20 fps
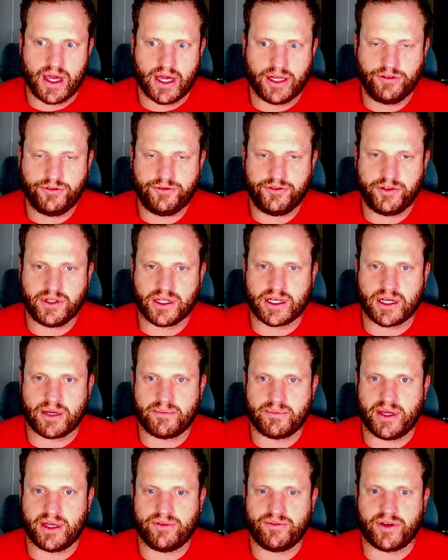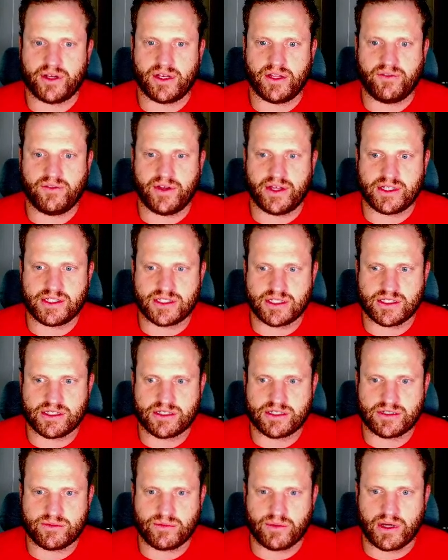do feel like I make funny
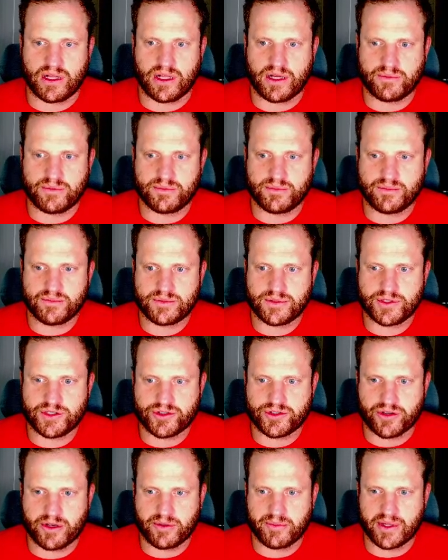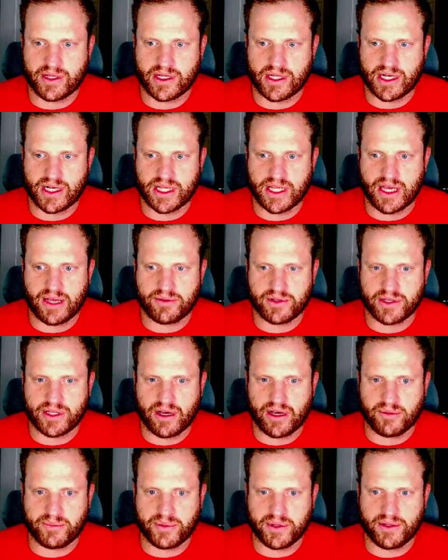faces while I'm streaming, and I can't really
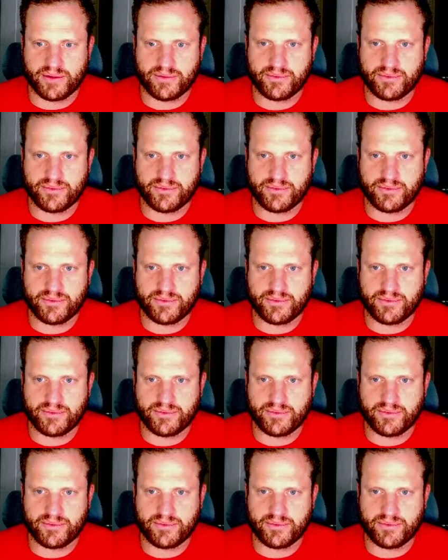help it.